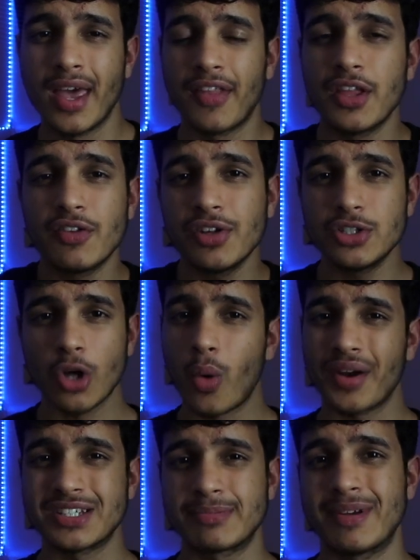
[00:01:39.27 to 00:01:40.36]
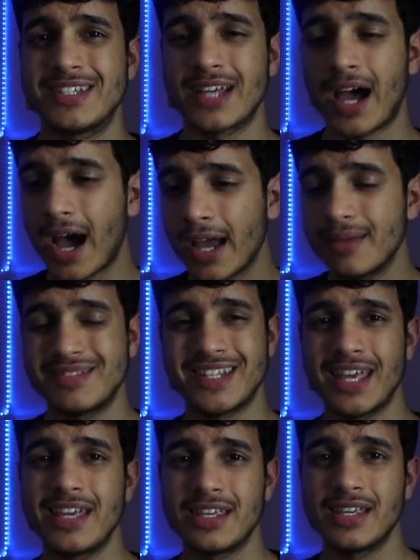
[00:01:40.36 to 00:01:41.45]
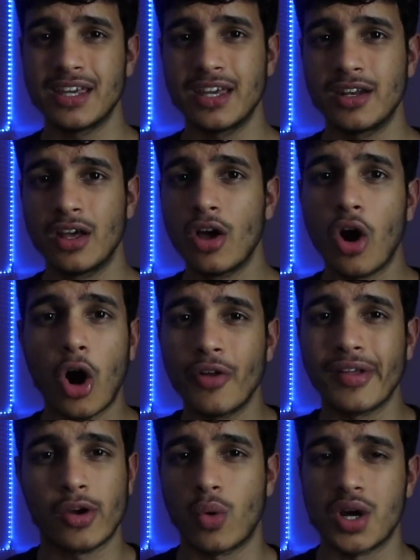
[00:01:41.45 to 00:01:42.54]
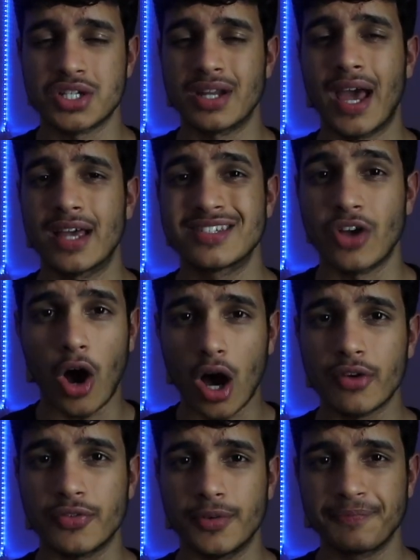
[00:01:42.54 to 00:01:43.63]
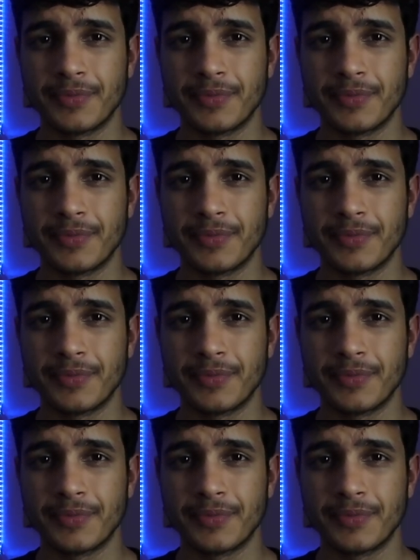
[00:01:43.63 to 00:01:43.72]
and they really don't want to spend time taking in all that question has to offer.